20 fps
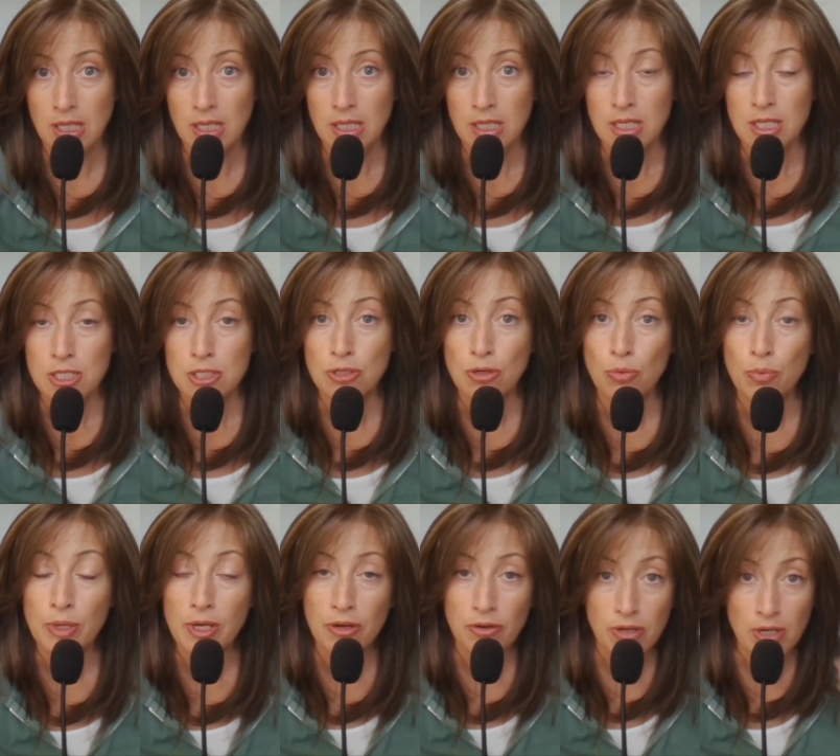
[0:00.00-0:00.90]
So
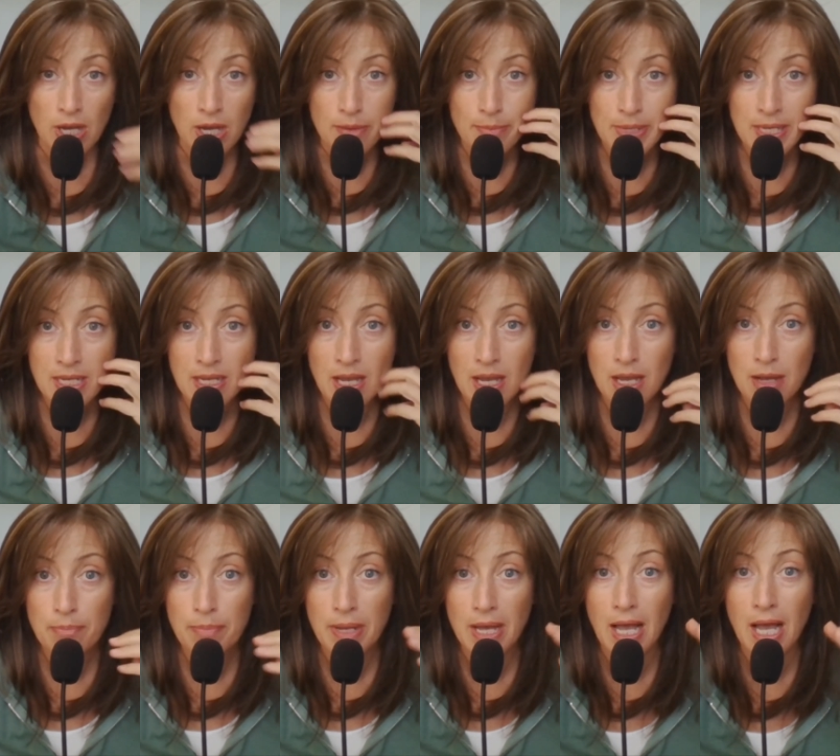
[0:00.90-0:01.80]
we are coming
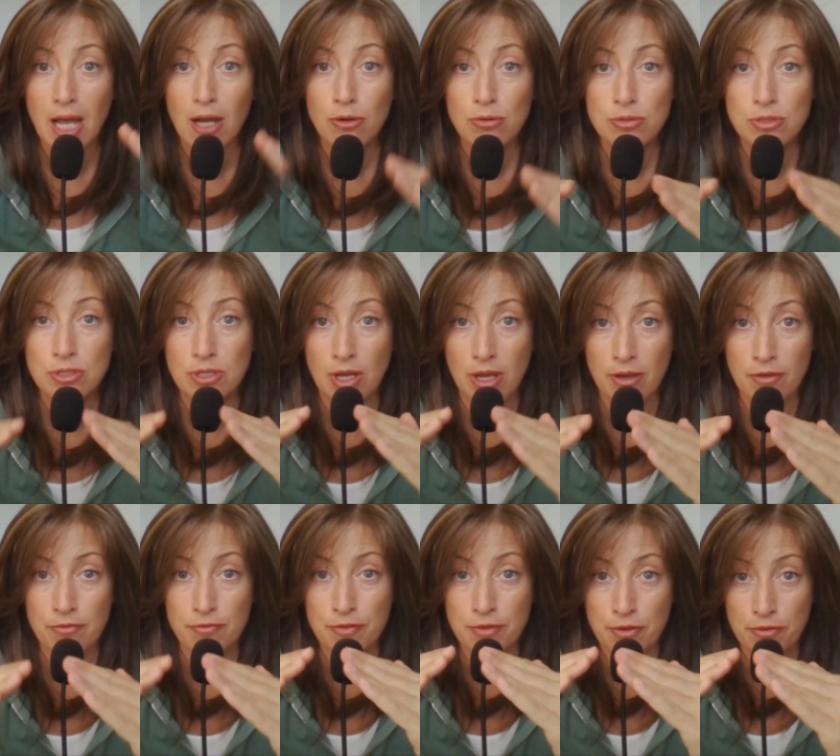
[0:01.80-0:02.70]
up out
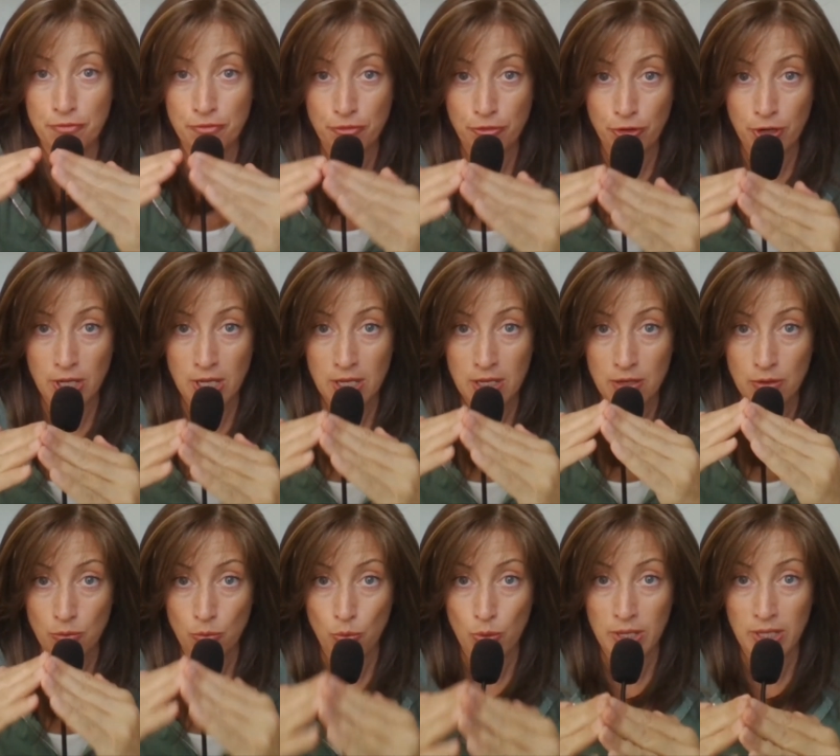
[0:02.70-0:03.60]
of the free
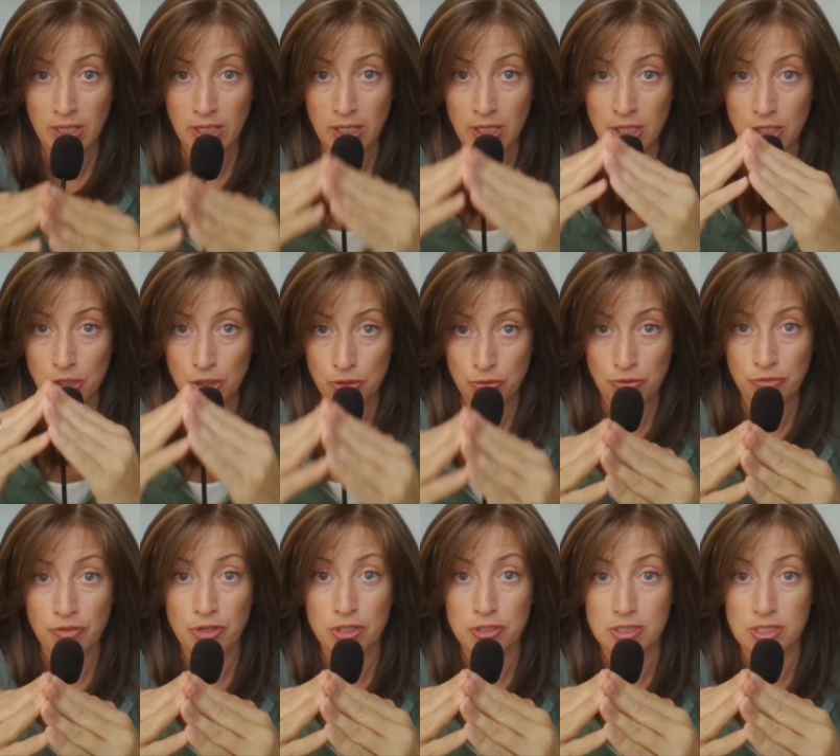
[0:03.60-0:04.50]
will
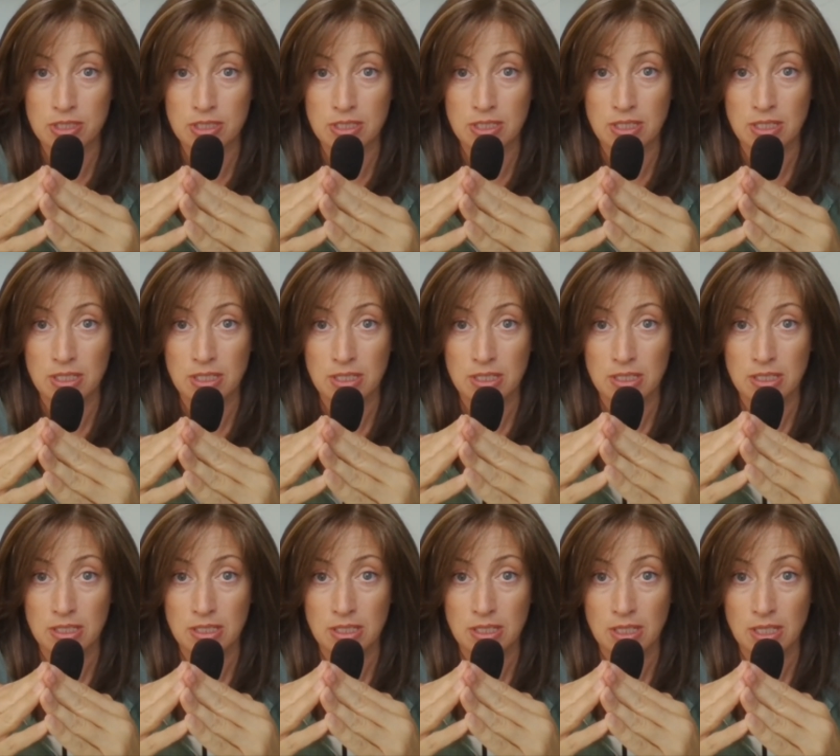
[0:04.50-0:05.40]
universe.
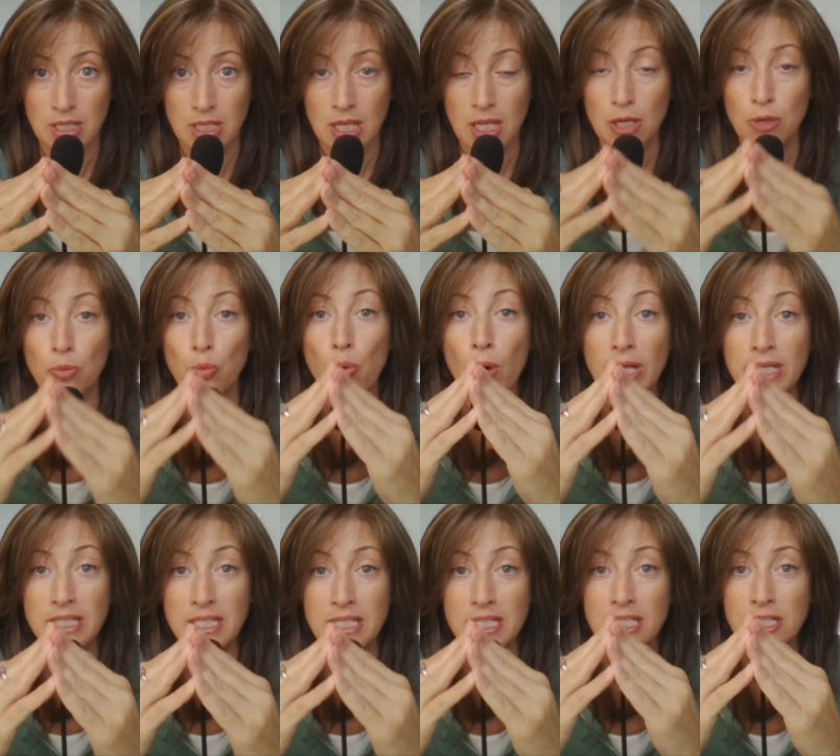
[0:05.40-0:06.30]

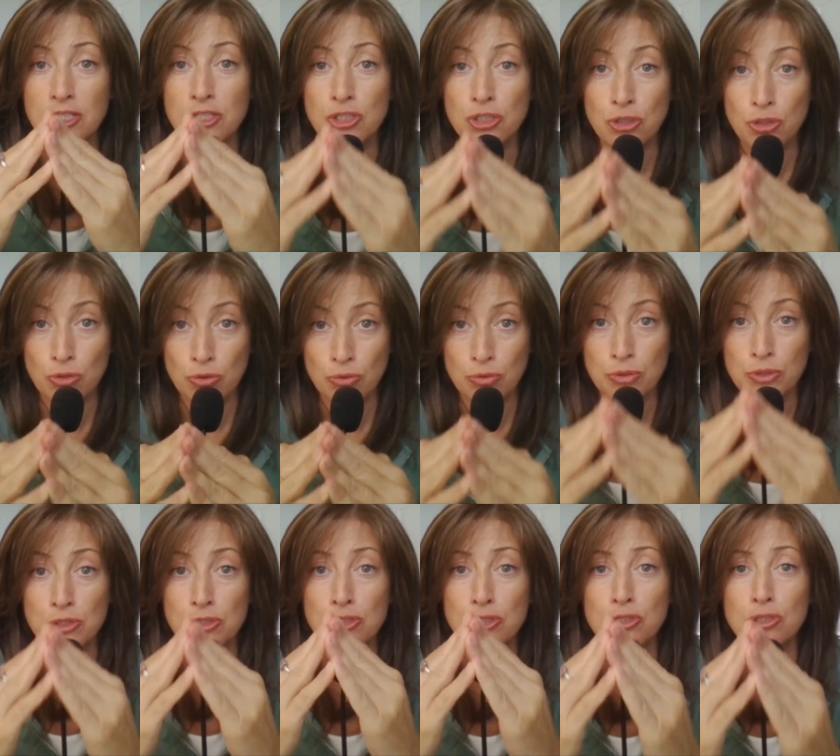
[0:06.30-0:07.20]
What did you
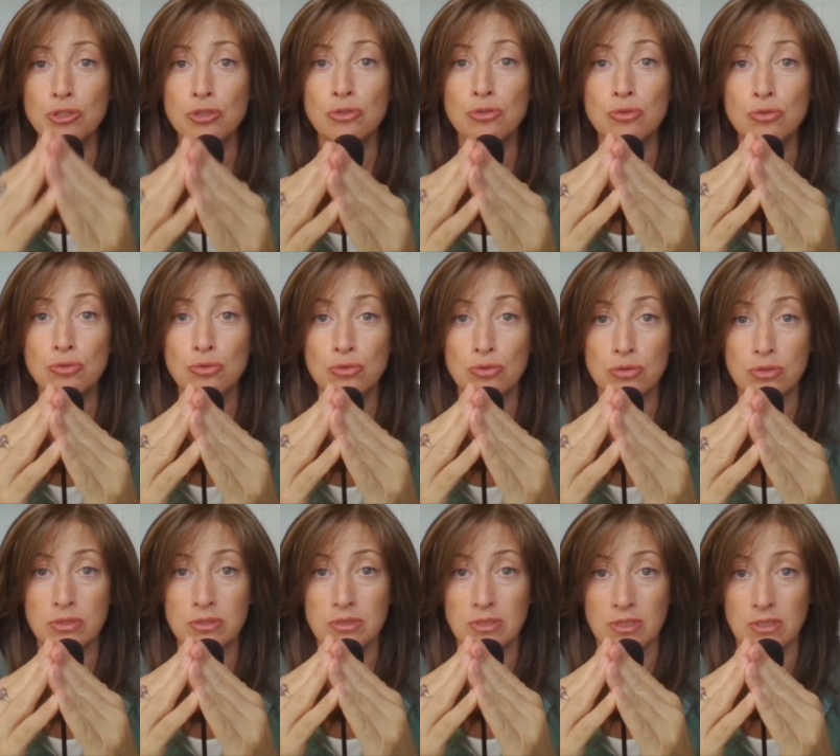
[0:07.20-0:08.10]

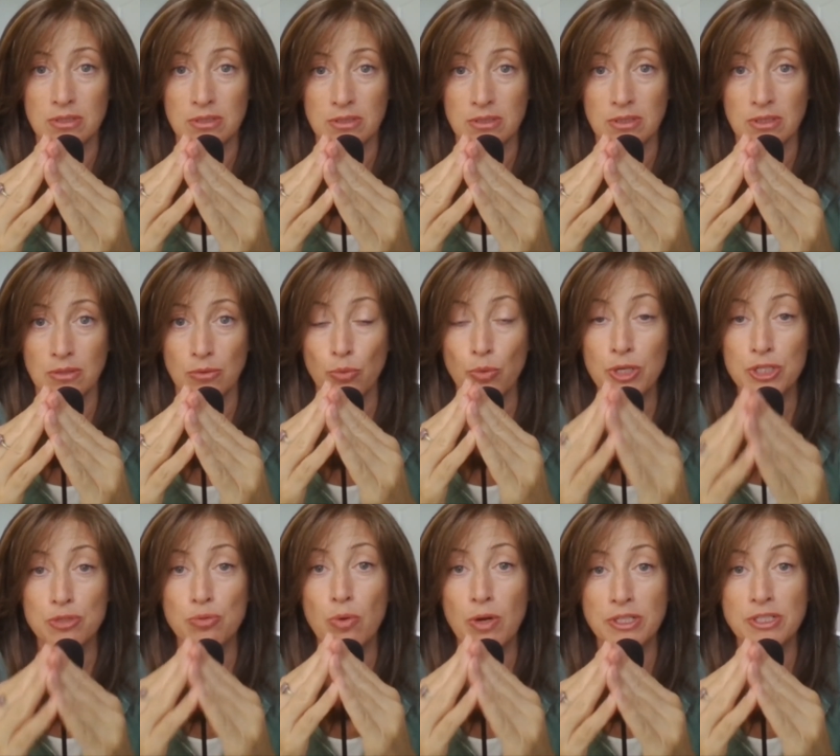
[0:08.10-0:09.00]
choose?
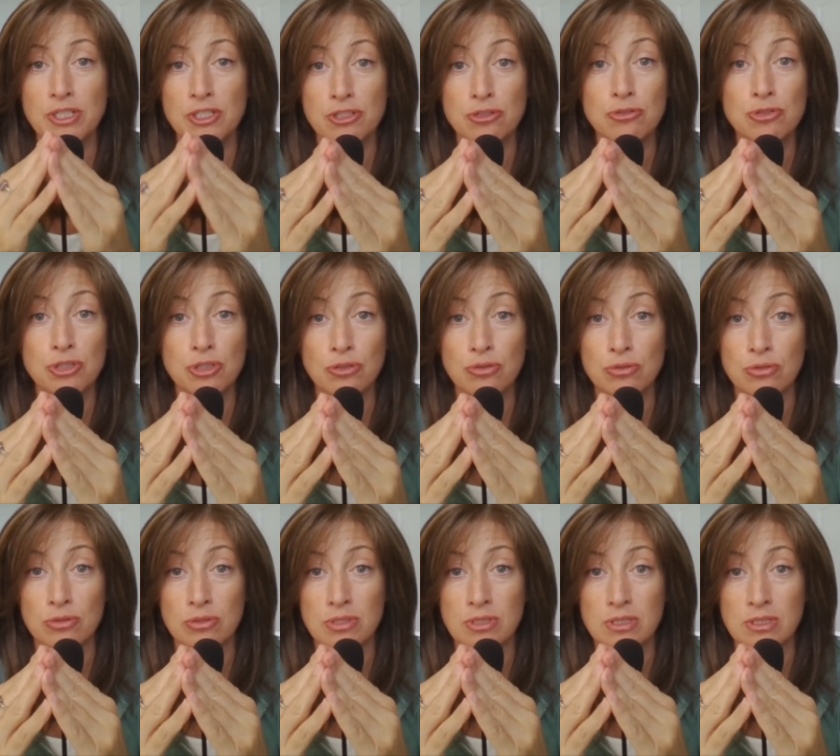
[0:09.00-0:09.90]
Which one did you
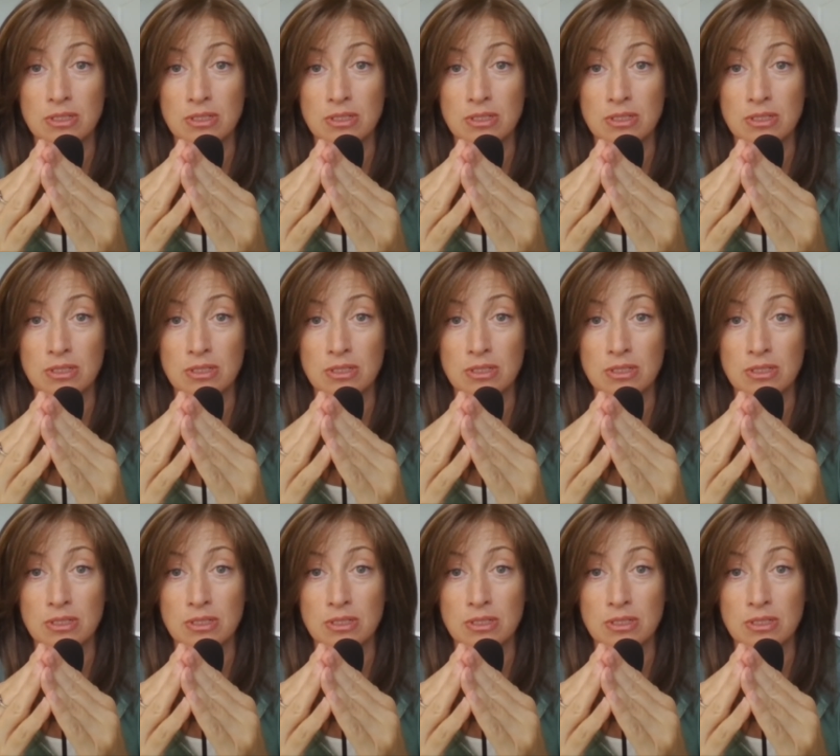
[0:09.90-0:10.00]
choose?